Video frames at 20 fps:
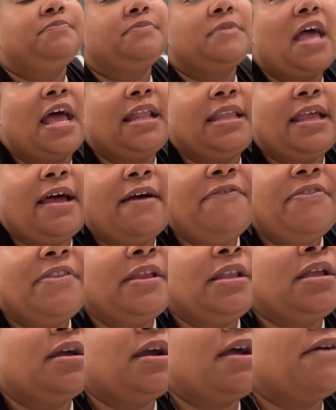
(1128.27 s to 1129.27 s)
I love the
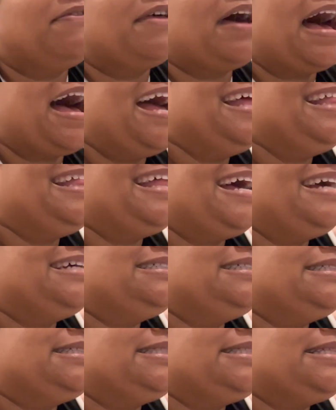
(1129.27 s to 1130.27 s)
look of the
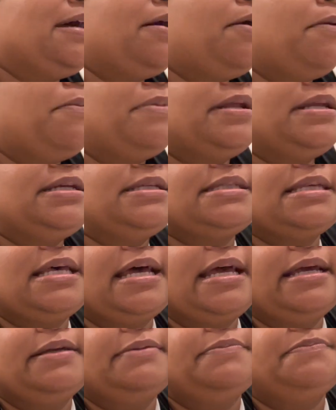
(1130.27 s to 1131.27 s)
eyelashes though, but it's
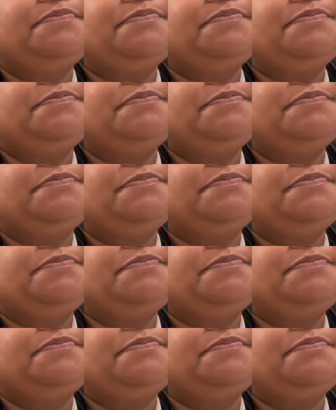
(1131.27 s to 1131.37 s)
like, it